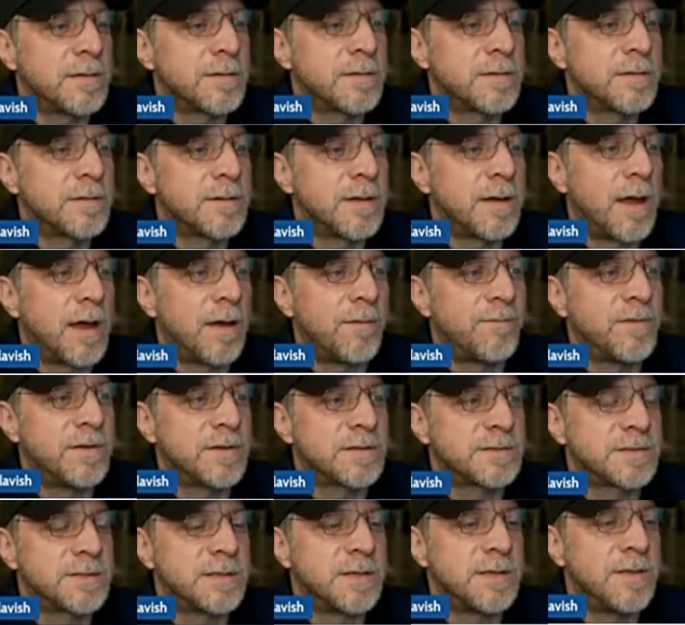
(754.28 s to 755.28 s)

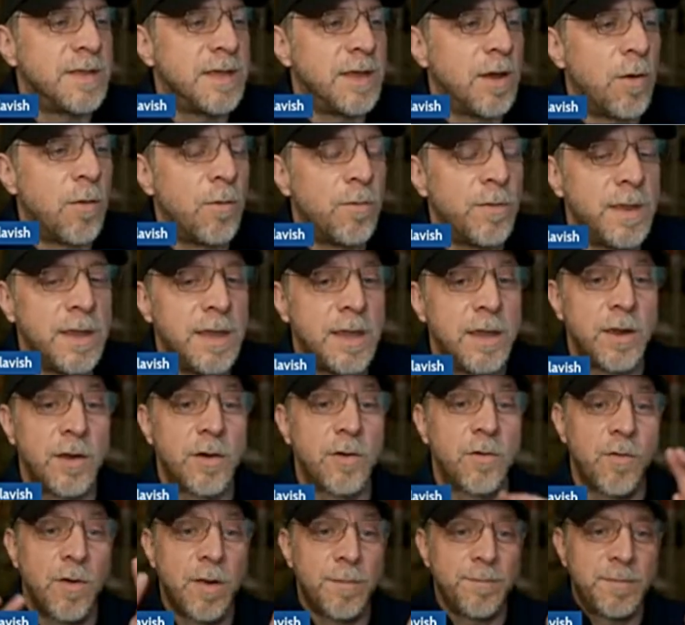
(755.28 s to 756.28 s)
obviously the only
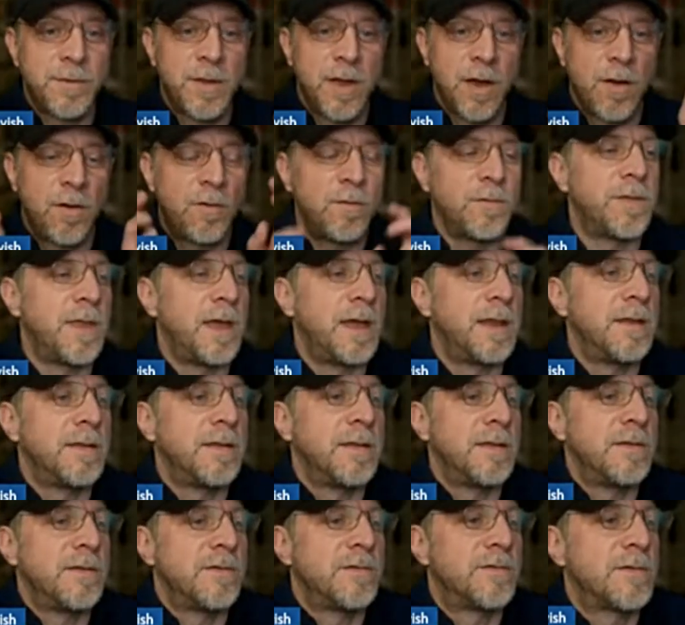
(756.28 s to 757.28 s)
crypto that
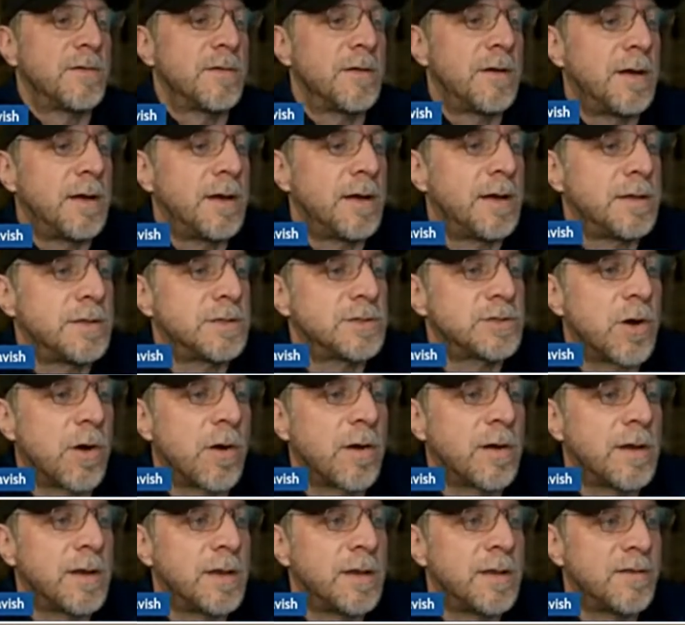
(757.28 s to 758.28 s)
is
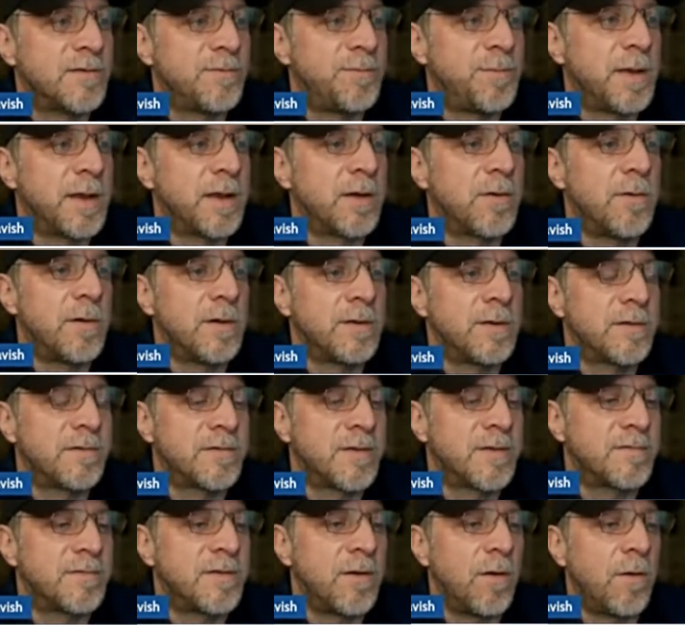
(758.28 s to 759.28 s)
charted is Bitcoin, because
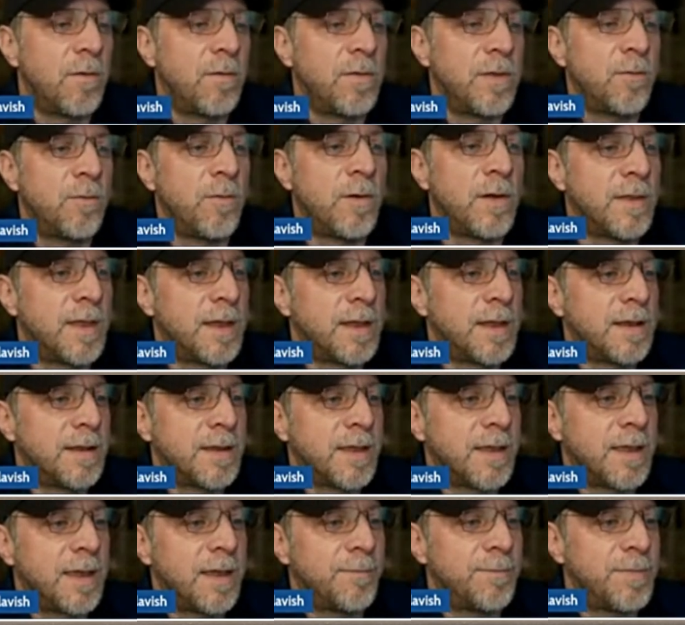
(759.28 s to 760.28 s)
that's the only one that
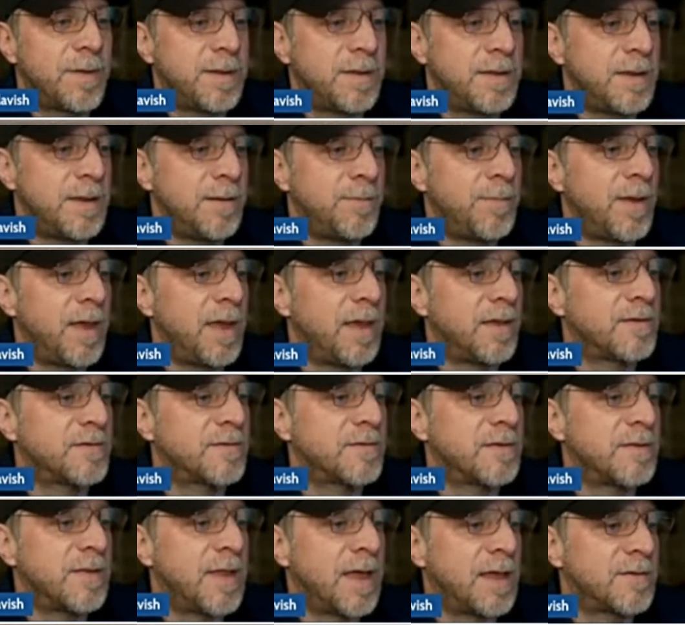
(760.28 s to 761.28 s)
can't be debased.
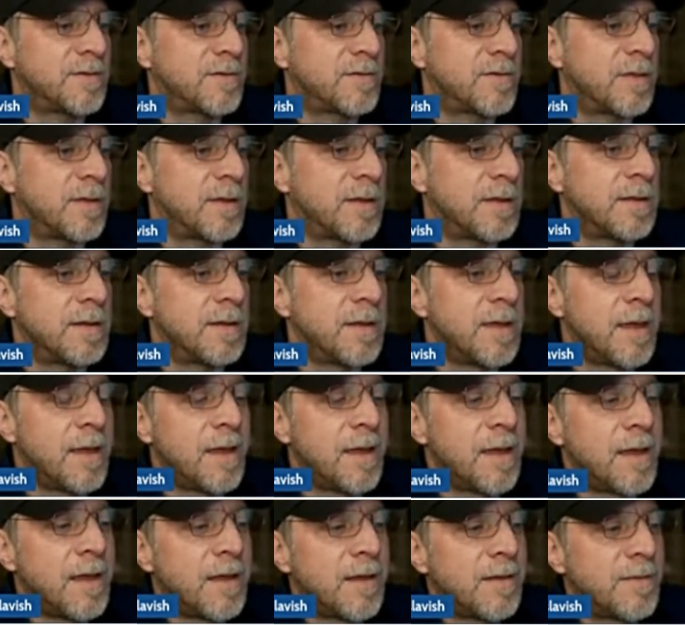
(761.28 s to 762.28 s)
And that's
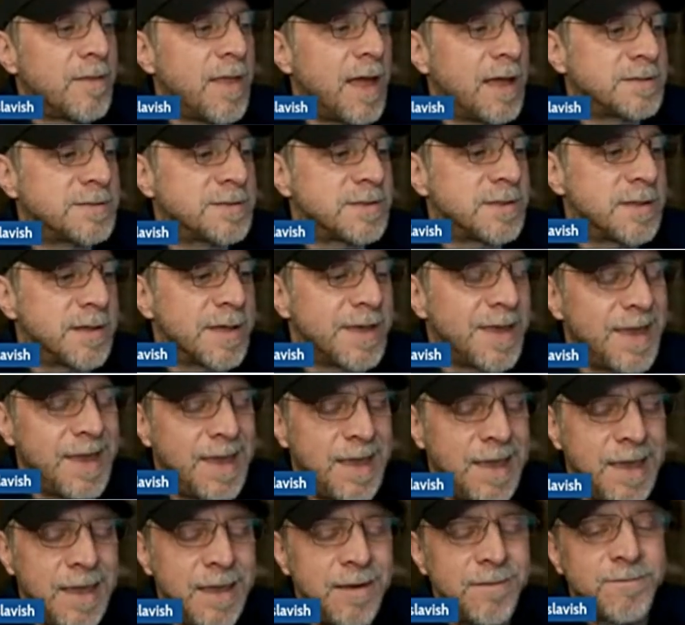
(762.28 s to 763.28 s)
the
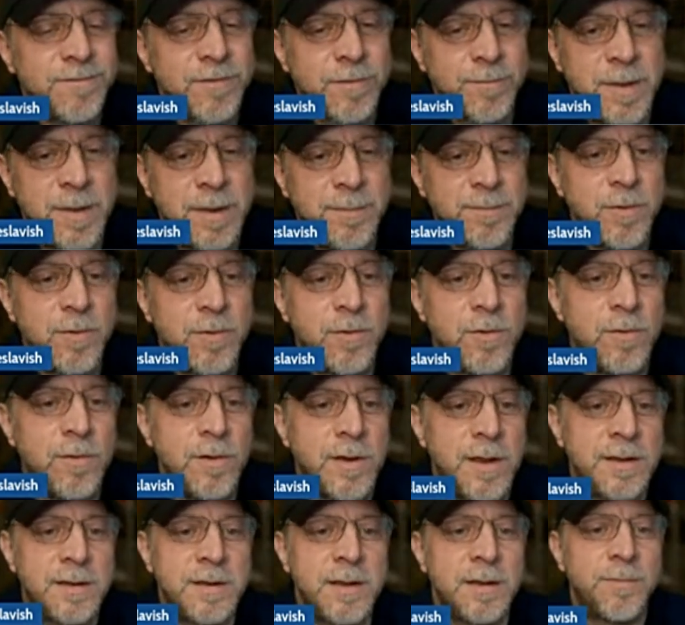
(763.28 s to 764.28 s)
key for people who
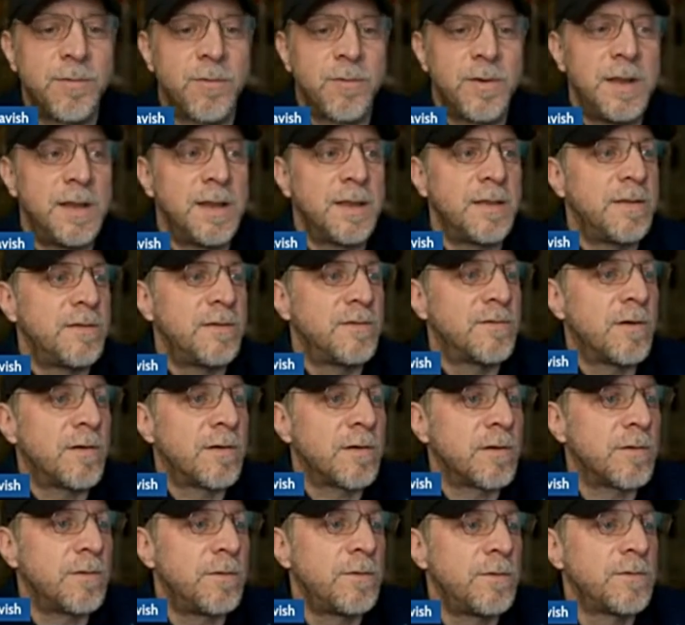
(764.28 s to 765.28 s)
end up reading these
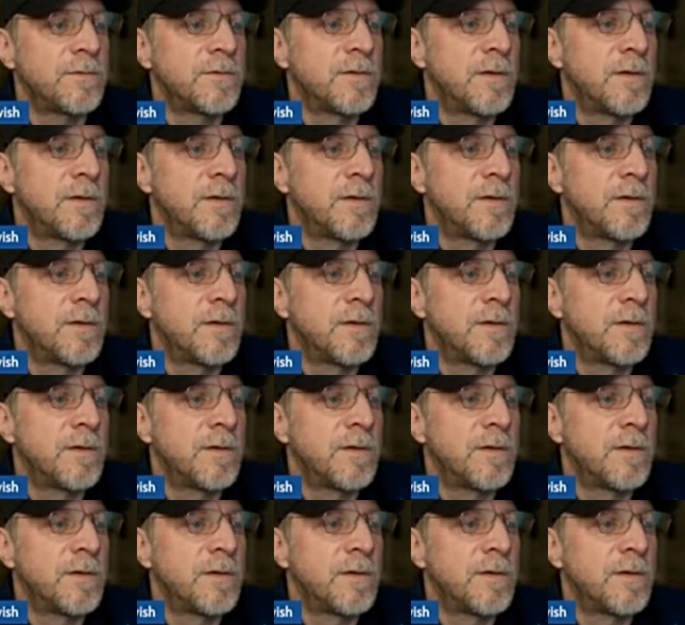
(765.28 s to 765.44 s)
articles.